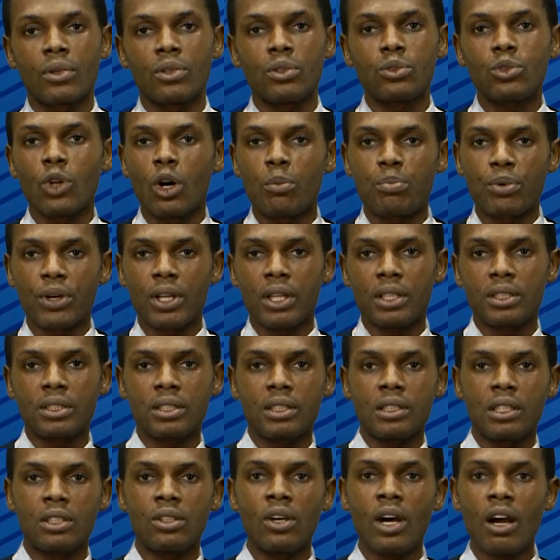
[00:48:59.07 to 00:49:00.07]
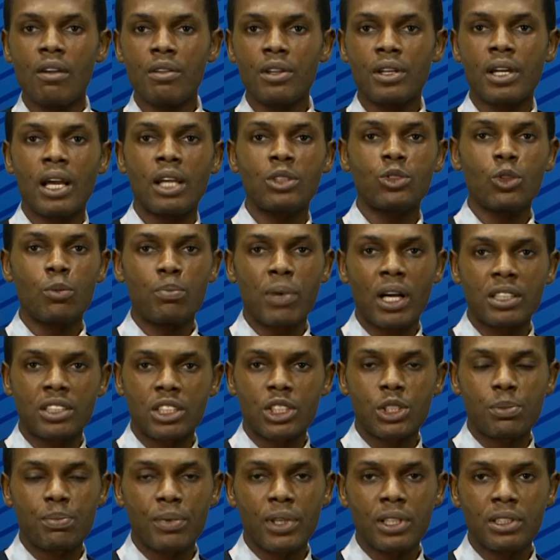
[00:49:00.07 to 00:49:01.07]
to operate. They don't have a right to
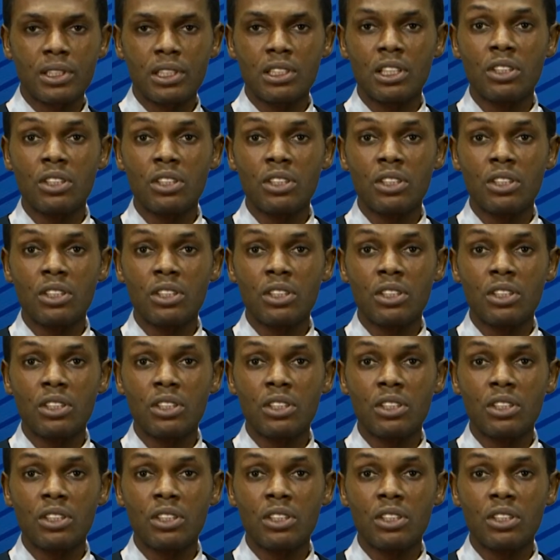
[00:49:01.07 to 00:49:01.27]
participate.